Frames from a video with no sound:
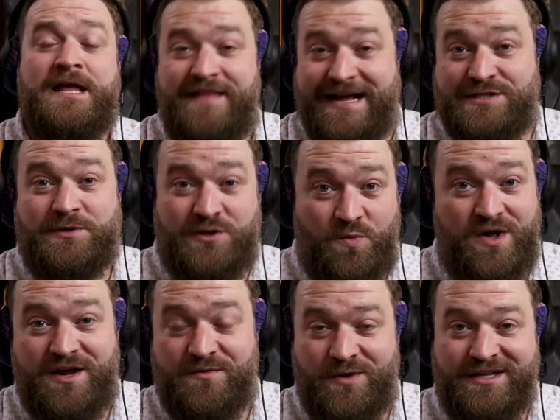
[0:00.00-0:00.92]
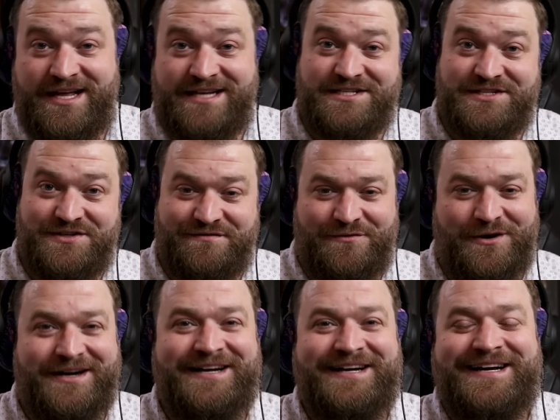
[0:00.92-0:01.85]
That's what the one-on-one lessons are
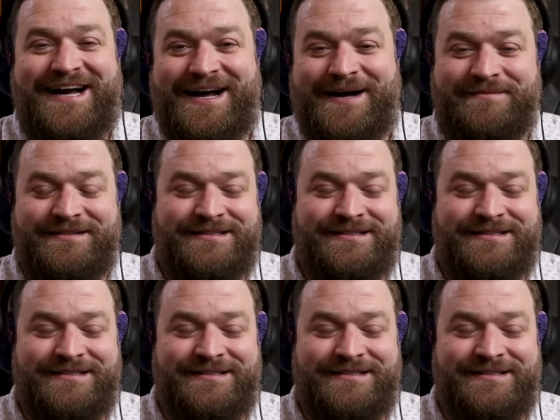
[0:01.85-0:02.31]
for. Um,